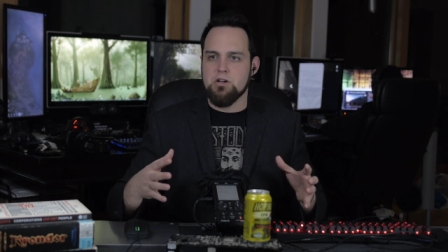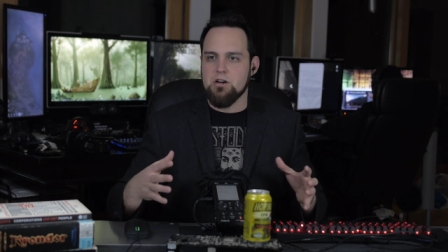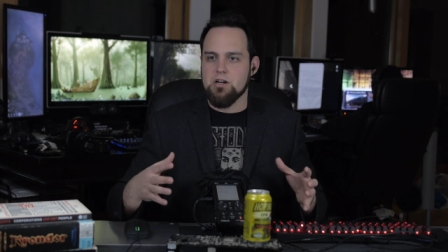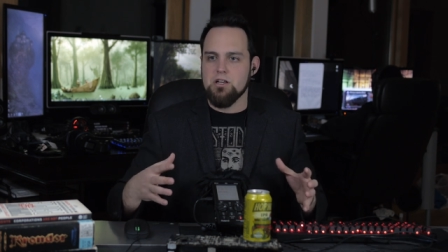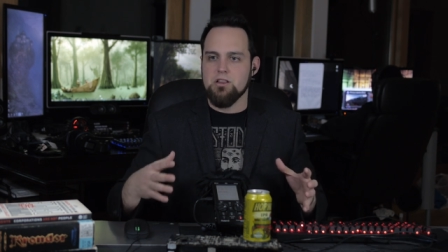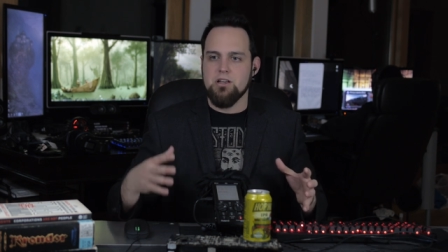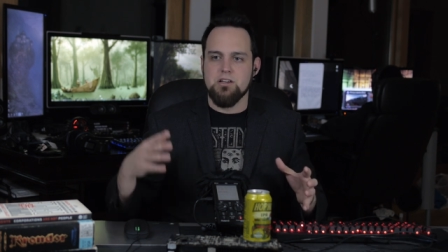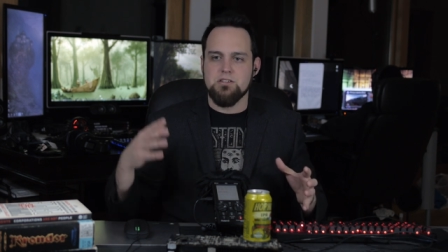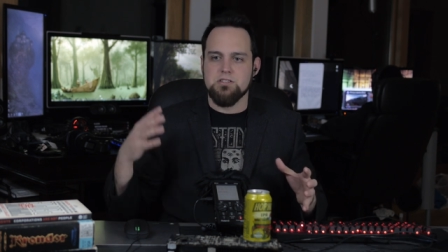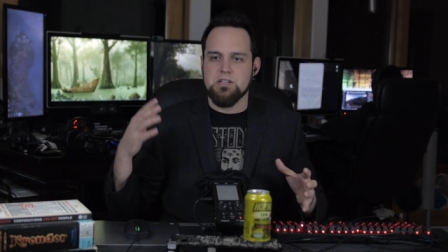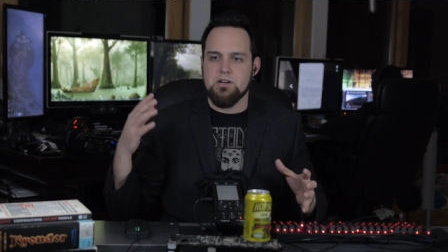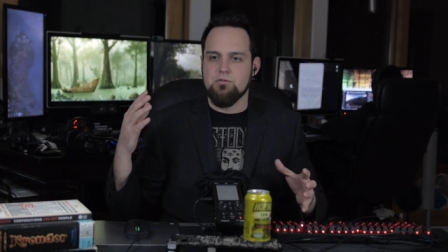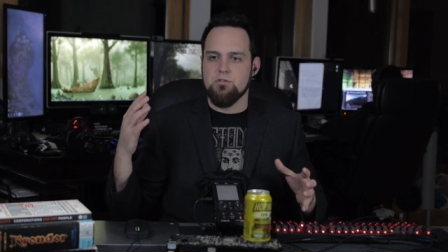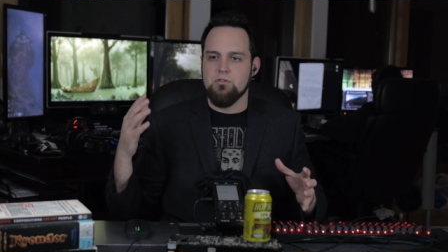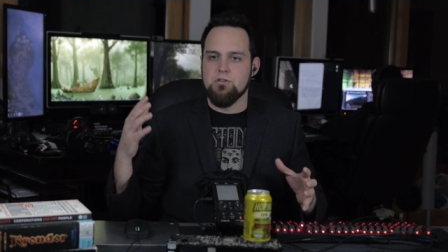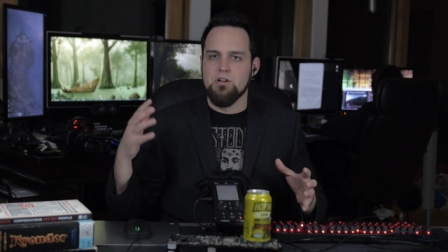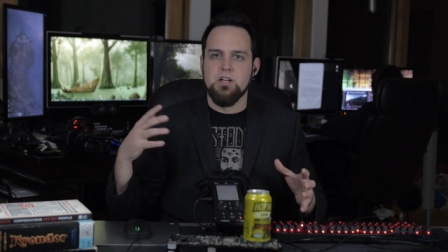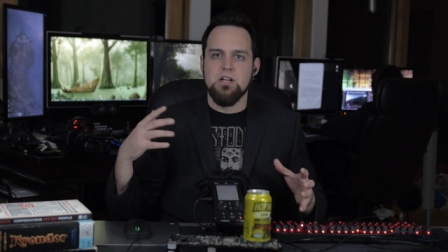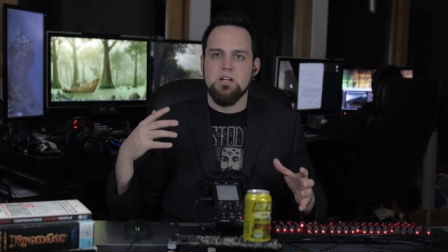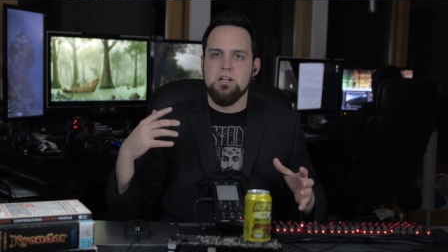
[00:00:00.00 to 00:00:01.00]
We're talking like
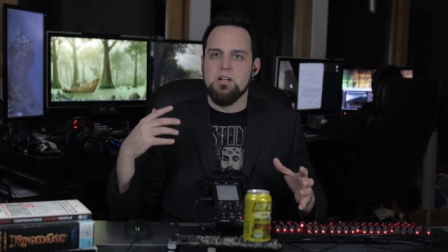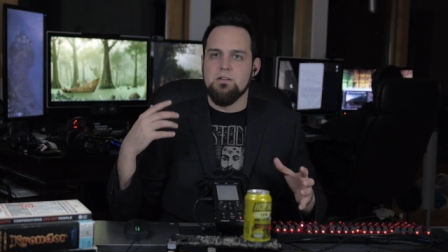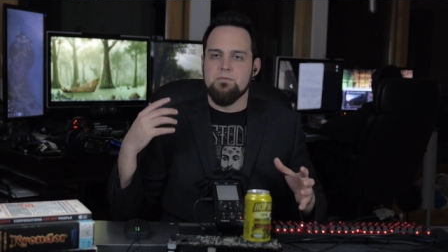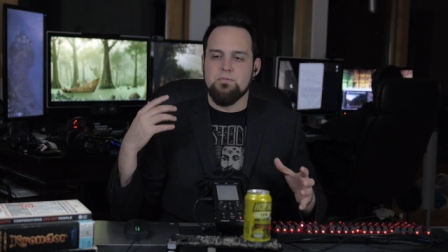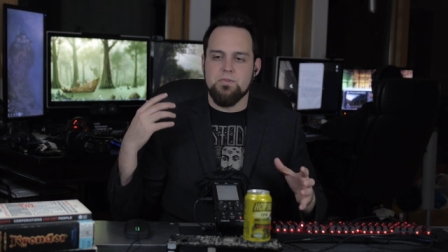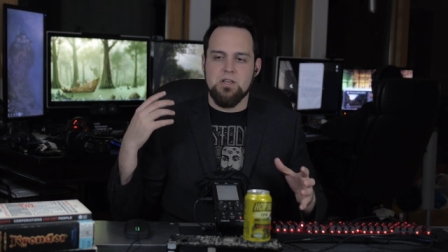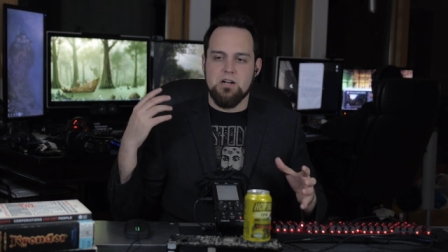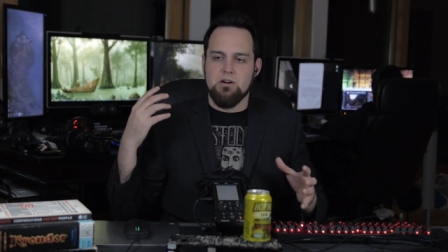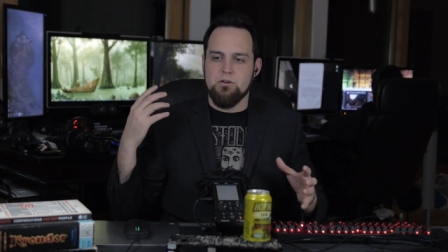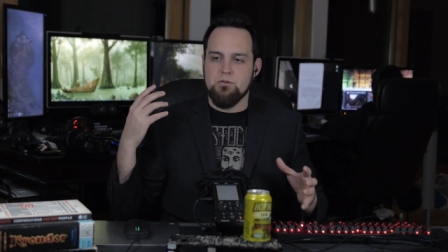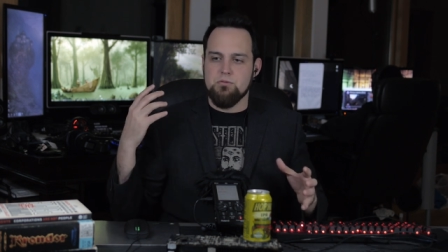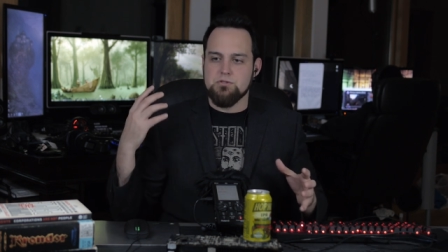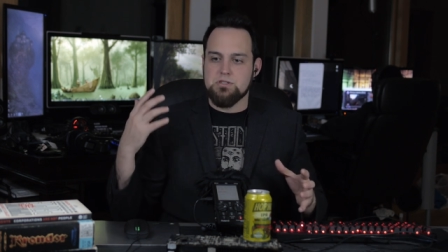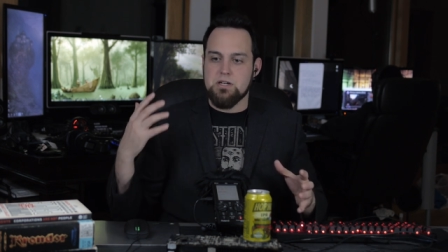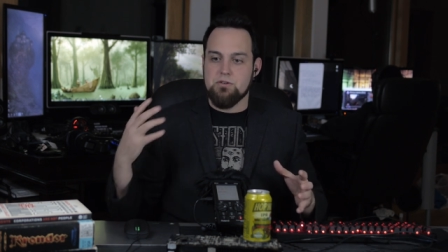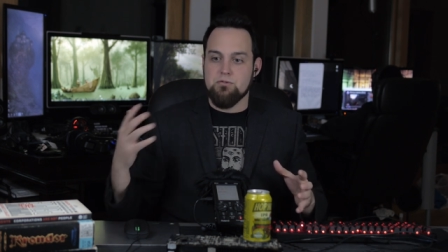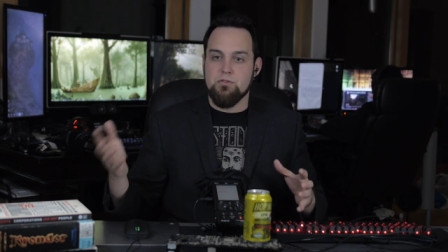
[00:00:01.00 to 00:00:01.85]
several, you know,